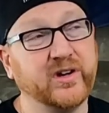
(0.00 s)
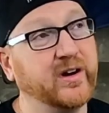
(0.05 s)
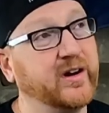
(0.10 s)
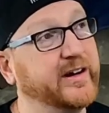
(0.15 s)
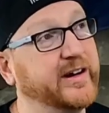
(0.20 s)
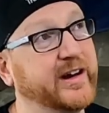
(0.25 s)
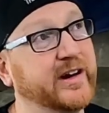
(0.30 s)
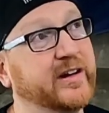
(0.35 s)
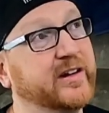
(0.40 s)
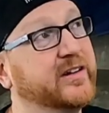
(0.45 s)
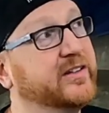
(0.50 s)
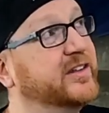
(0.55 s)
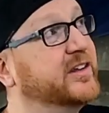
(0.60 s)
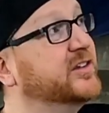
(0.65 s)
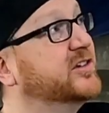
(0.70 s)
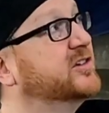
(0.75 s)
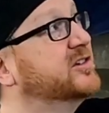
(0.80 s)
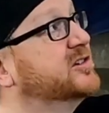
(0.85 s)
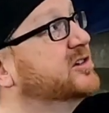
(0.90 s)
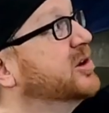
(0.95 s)
car in here
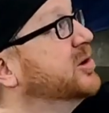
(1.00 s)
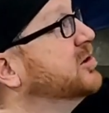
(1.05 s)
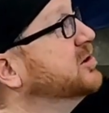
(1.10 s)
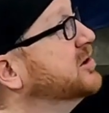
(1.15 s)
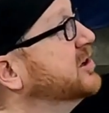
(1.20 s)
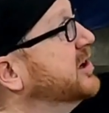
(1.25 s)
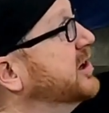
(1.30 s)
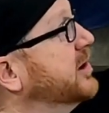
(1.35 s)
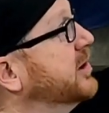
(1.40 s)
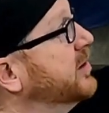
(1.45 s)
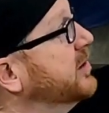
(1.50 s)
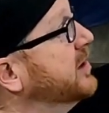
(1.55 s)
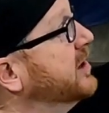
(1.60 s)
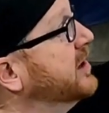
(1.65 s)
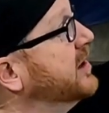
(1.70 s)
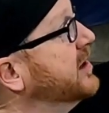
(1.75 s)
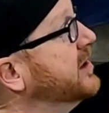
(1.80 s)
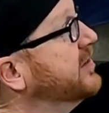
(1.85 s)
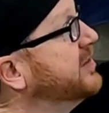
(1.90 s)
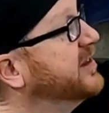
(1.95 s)
that's so low
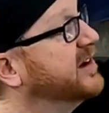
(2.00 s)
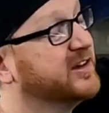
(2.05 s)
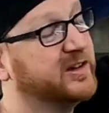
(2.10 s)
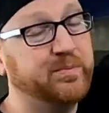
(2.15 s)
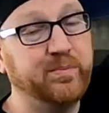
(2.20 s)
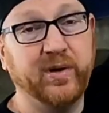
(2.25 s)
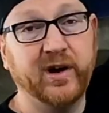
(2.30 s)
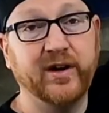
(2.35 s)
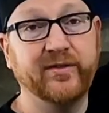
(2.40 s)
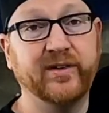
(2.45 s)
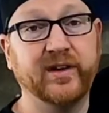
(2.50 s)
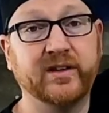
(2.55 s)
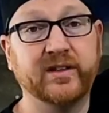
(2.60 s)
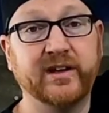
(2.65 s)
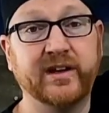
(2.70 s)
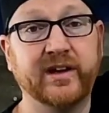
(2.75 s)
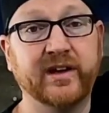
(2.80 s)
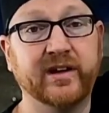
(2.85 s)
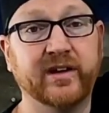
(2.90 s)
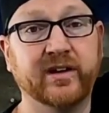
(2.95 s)
that it's
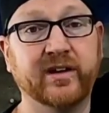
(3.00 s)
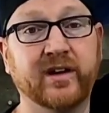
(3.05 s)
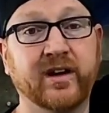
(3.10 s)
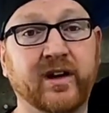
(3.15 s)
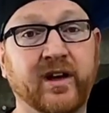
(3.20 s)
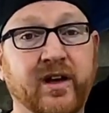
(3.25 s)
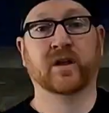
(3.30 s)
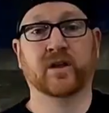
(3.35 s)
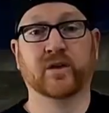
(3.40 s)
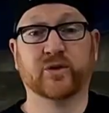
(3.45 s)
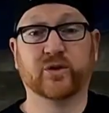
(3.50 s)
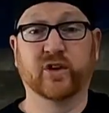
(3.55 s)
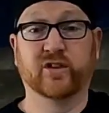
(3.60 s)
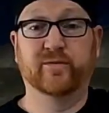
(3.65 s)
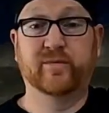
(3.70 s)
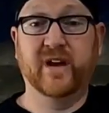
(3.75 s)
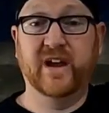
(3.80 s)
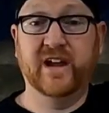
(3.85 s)
perfectly here. So if